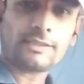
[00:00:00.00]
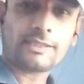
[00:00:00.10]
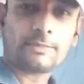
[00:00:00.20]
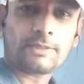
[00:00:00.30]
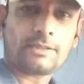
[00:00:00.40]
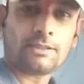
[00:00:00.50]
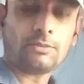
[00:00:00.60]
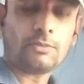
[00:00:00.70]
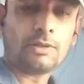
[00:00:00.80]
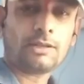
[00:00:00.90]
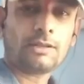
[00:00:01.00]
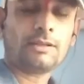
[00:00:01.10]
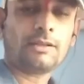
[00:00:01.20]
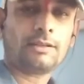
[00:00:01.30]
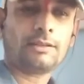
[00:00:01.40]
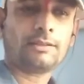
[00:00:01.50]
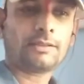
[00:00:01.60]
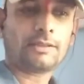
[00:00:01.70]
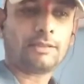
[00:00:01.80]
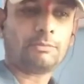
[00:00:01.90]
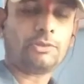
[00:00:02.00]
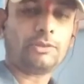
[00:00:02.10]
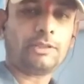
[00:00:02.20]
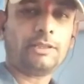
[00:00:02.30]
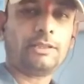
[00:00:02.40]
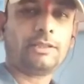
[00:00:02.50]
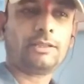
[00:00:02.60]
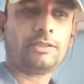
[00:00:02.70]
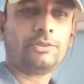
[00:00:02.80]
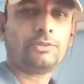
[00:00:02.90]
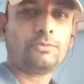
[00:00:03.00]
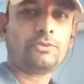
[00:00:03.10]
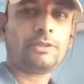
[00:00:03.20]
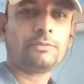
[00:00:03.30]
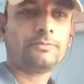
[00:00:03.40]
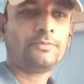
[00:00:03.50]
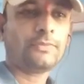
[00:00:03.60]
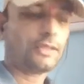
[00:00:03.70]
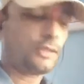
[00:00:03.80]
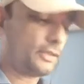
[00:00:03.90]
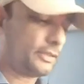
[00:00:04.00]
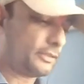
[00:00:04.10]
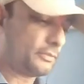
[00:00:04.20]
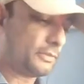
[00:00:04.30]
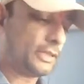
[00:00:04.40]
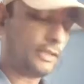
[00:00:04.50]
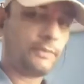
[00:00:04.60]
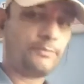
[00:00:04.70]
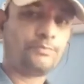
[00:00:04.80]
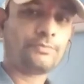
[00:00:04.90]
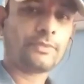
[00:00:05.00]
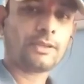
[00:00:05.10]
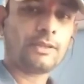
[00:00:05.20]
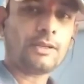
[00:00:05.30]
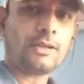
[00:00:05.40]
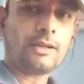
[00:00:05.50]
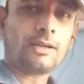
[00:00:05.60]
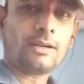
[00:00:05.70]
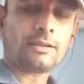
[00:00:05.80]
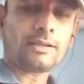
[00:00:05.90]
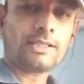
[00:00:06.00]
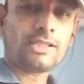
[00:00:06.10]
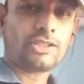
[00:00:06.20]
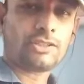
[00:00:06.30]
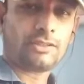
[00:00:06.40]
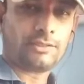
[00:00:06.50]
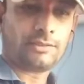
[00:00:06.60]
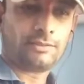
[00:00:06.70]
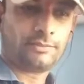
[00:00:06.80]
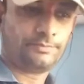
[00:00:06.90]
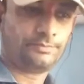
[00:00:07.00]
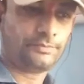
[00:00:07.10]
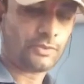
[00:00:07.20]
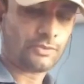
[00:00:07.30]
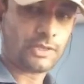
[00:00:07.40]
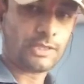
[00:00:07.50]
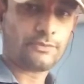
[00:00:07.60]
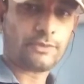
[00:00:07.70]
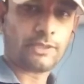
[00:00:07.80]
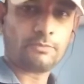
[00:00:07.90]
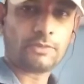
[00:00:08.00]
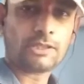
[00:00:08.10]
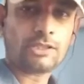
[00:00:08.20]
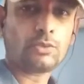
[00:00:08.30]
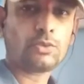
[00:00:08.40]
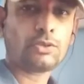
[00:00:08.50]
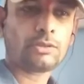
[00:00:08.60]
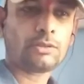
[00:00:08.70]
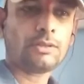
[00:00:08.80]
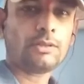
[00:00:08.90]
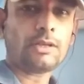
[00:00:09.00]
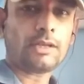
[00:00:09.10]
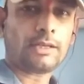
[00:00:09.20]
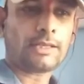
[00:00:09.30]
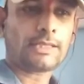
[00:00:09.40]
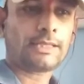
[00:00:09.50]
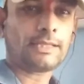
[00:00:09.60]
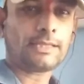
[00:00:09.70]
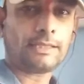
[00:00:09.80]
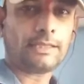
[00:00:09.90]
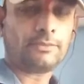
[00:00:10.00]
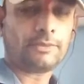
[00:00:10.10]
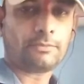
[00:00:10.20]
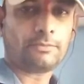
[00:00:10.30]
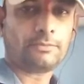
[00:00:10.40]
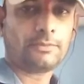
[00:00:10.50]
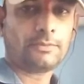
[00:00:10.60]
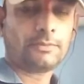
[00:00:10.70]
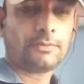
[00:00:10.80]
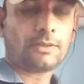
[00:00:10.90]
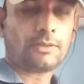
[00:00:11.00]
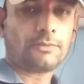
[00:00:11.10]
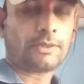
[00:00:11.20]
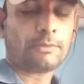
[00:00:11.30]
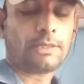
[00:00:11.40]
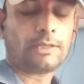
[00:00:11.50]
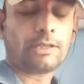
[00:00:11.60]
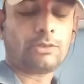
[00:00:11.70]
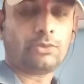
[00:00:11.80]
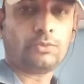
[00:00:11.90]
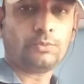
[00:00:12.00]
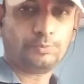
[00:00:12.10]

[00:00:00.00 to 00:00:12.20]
This is Prasanna Kumar. I'm gonna read a new poem written by Rajesh Kannan, who is from Tanjore, a classical city of Tamil Nadu.